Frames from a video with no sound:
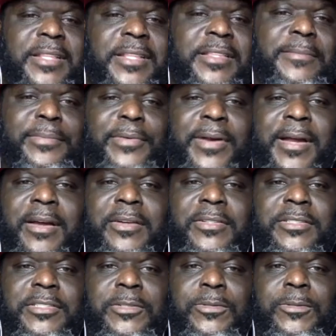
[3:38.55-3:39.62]
made them proud.
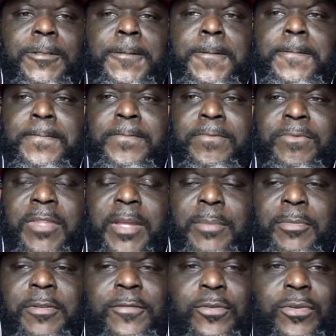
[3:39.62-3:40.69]
And so,
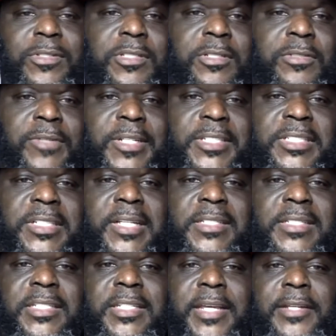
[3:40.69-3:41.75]
I'm a fourth generation
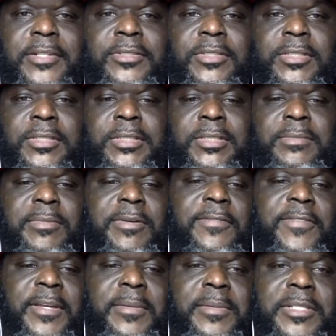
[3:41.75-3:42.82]
educator. My
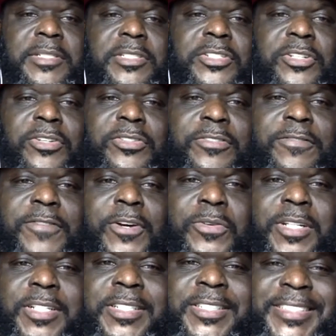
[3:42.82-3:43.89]
family's church
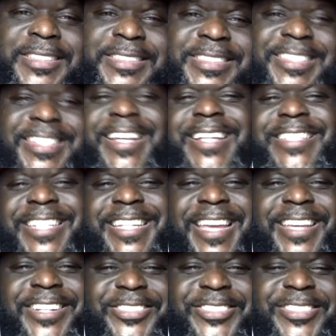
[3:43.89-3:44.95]
folk and
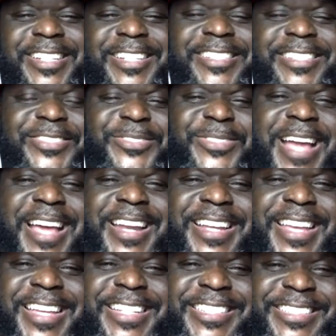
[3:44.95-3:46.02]
educators. That's without an
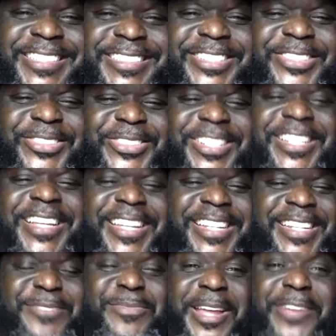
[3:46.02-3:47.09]
S. So
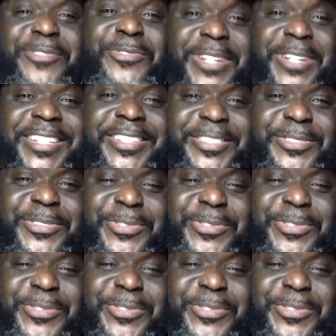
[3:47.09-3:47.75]
you I mean they really